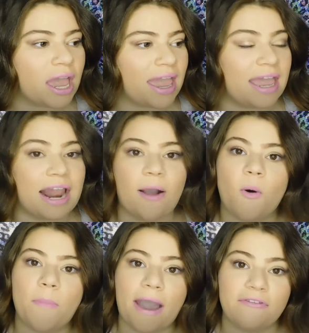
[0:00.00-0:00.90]
And I
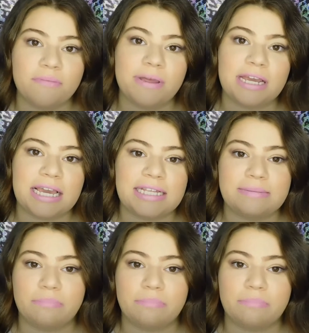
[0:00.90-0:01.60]
hope everybody gets